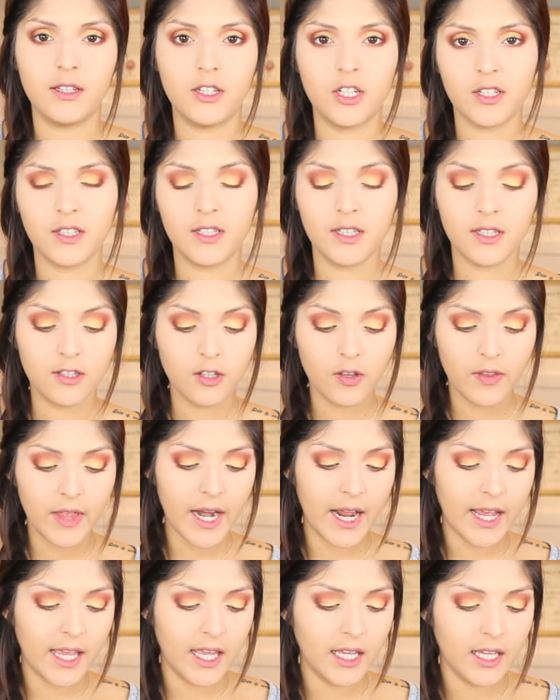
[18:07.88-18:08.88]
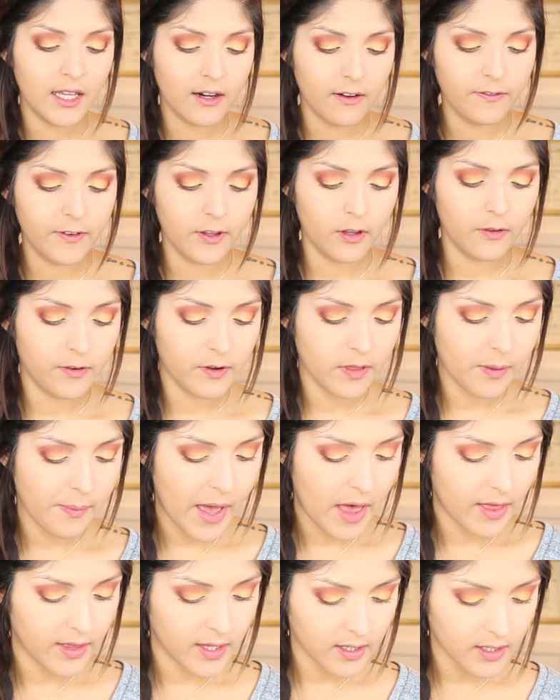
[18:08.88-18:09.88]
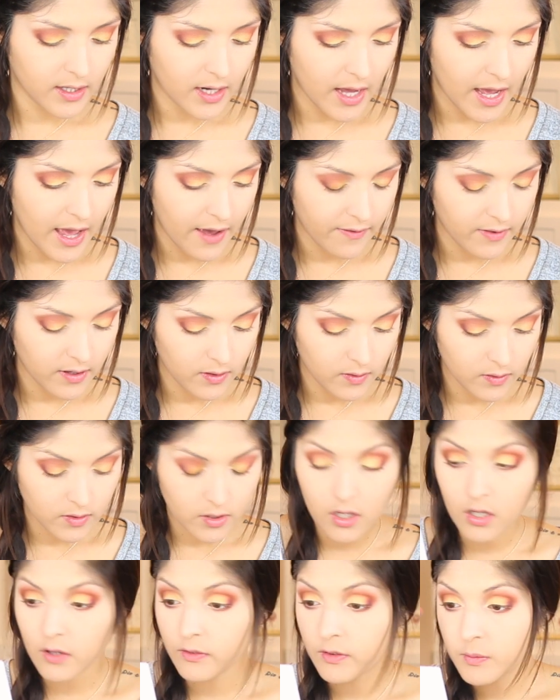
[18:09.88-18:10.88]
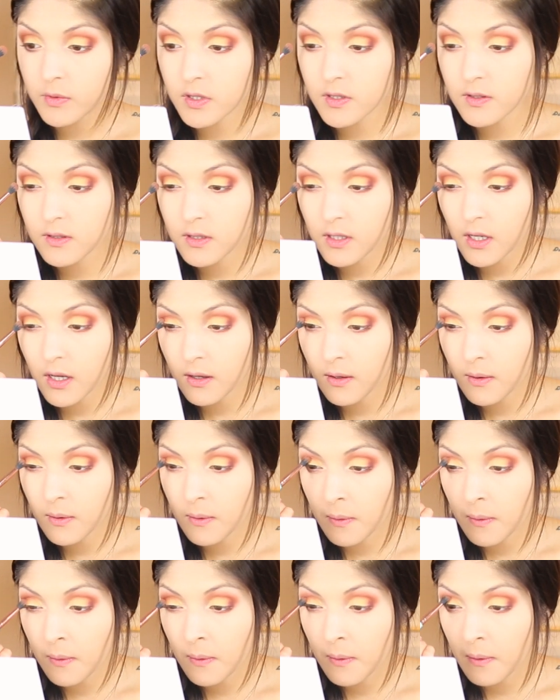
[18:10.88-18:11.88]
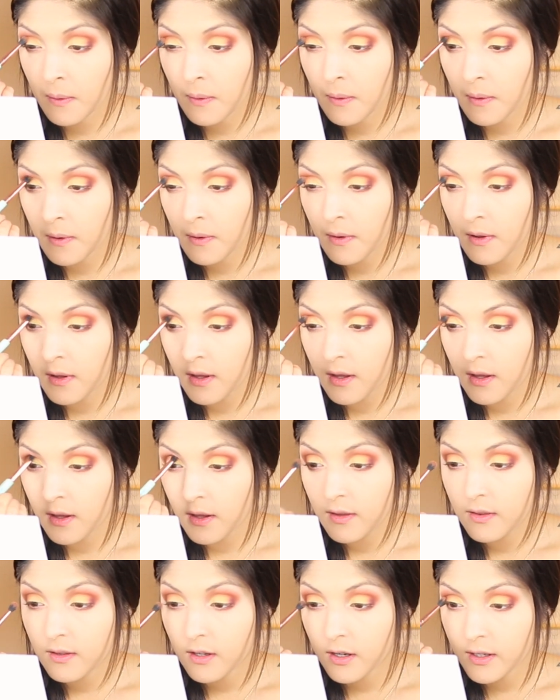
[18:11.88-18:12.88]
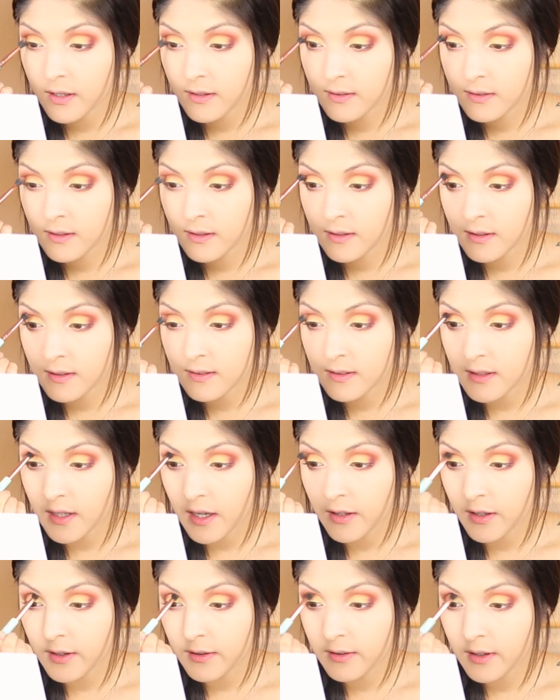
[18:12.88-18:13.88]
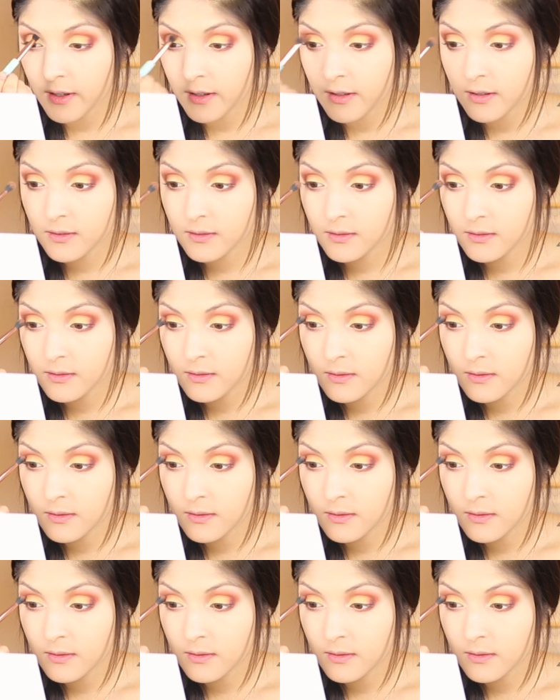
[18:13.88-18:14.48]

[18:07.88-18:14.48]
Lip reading: just so that I can get a feel for the palette. I haven't used all of them just yet. Honestly, this yellow though,